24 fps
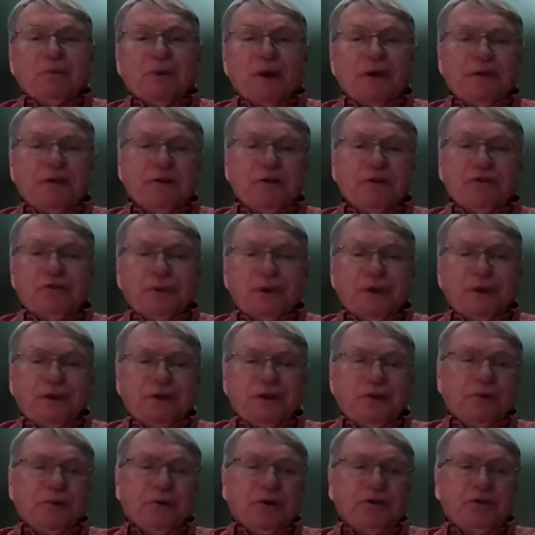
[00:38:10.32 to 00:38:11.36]
a rather
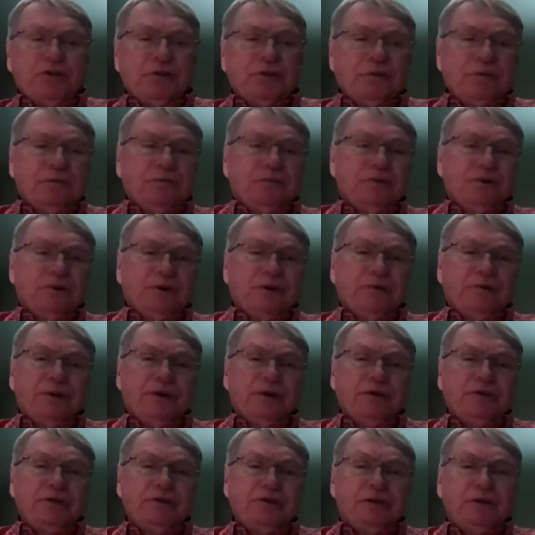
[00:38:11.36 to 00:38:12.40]
strange question for you
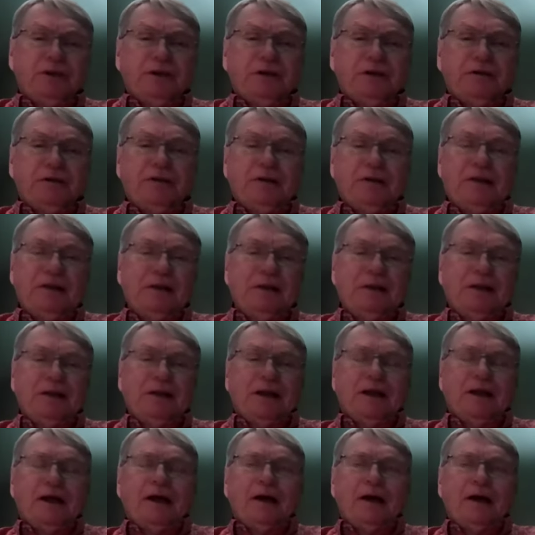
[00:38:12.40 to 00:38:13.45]
rachel
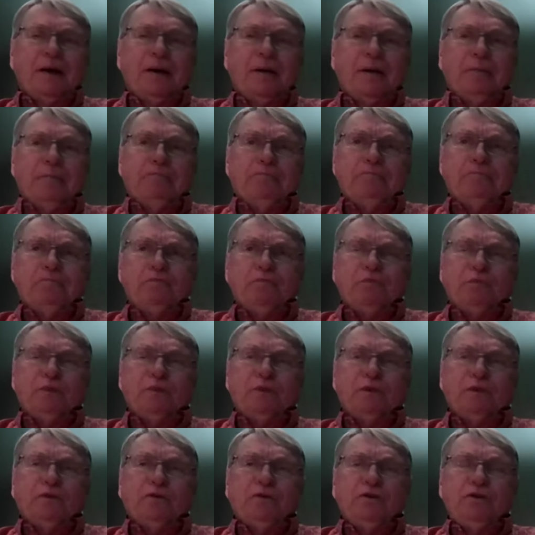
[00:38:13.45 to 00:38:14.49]
um,
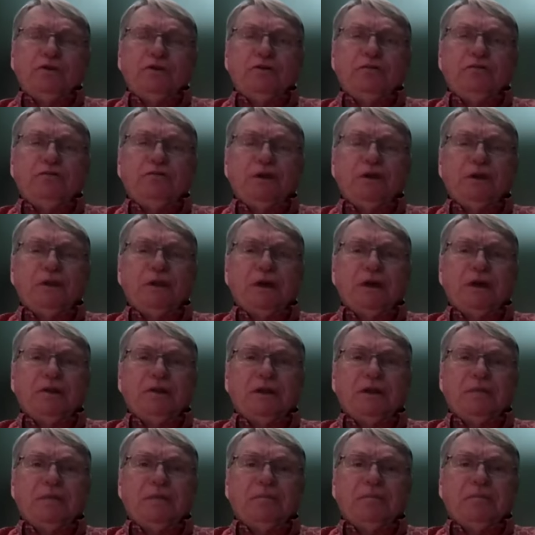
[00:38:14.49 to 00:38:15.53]
do you feel
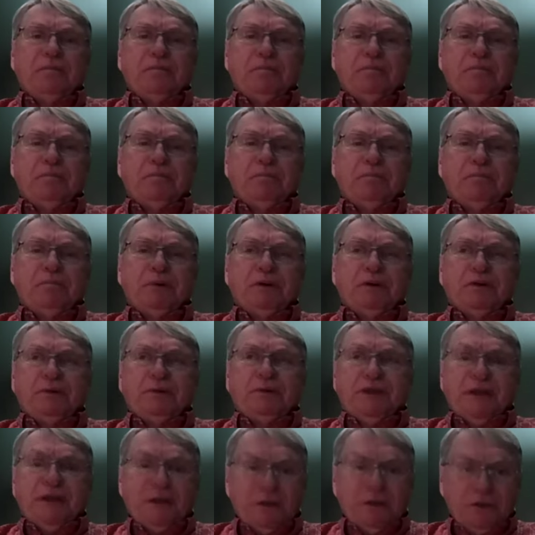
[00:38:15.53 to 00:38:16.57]
like that
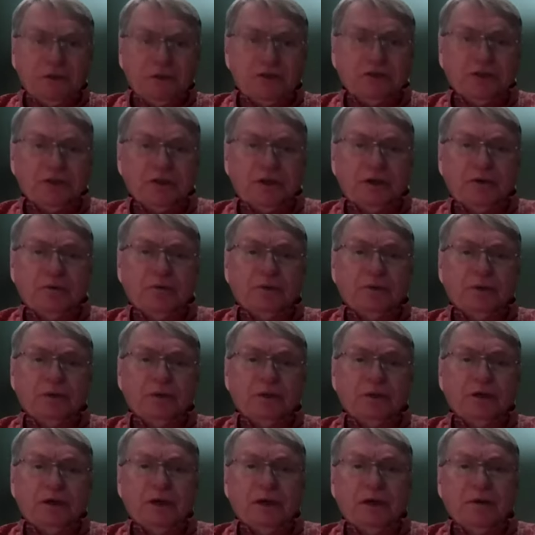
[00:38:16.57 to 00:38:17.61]
potentially
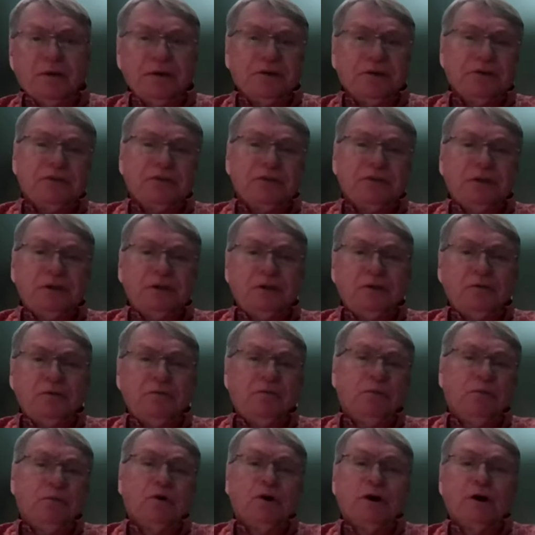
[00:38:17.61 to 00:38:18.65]
within the areas that
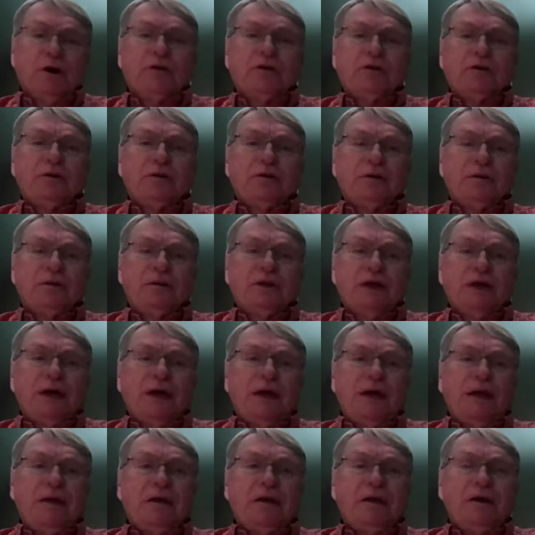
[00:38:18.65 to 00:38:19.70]
you've worked
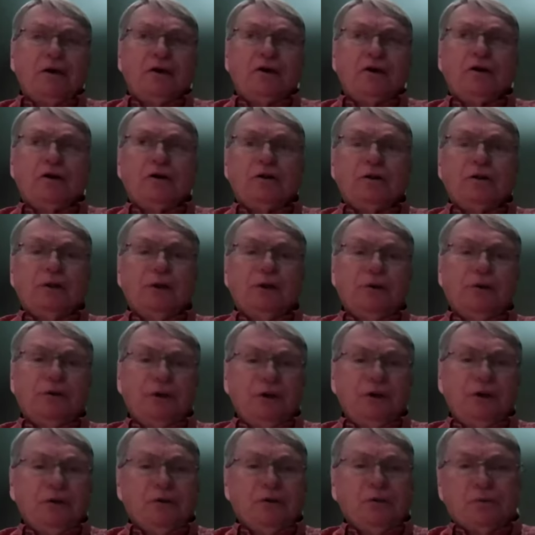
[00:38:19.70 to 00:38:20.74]
that
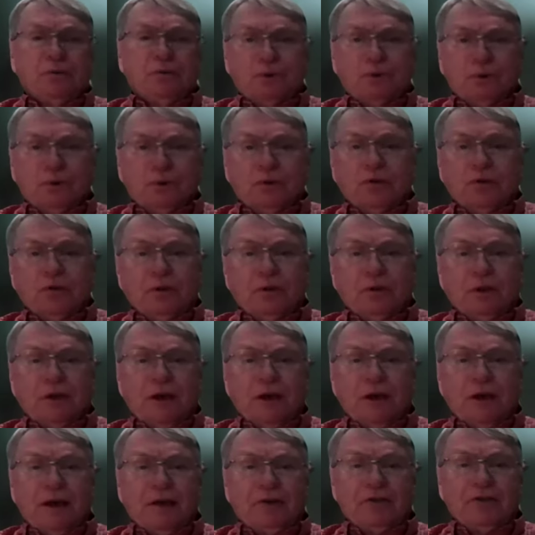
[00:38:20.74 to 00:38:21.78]
colonial
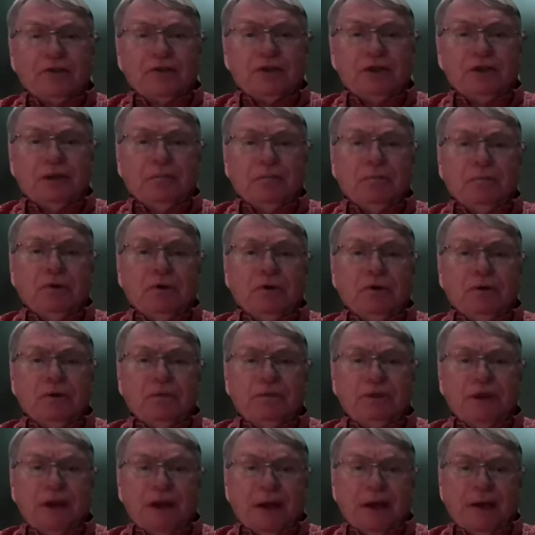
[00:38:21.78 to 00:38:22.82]
rule actually
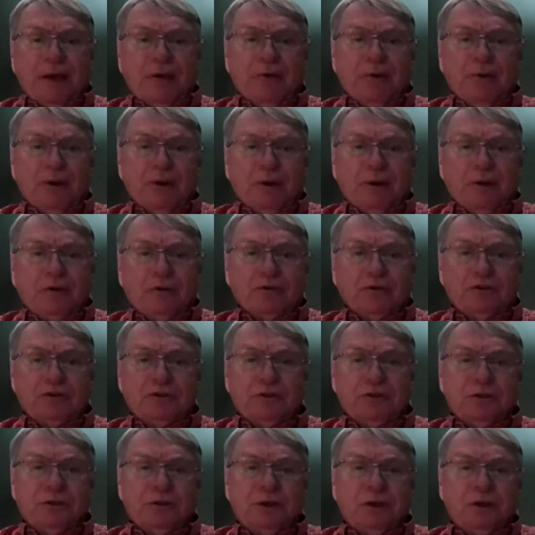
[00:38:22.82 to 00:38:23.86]
moved
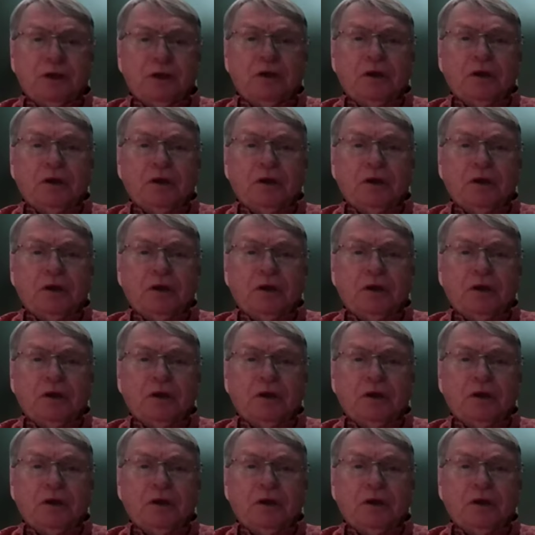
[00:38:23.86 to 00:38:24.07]
agriculture